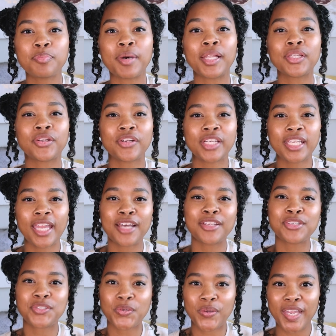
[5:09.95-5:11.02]
but learning how
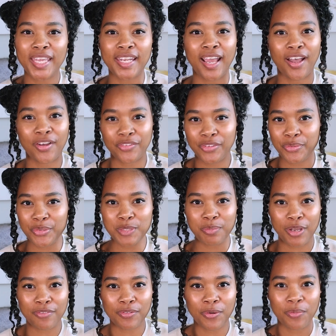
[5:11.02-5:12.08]
to do it in a healthy,
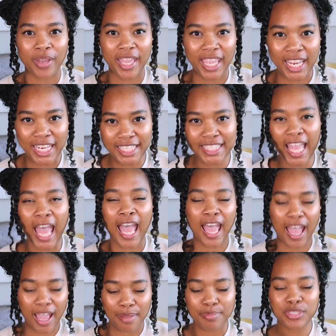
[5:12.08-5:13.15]
respectful way is
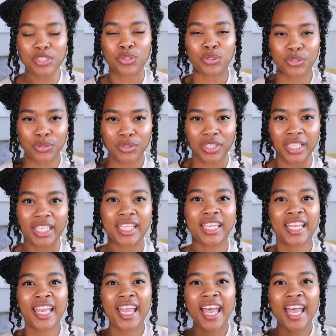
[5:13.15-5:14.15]
absolutely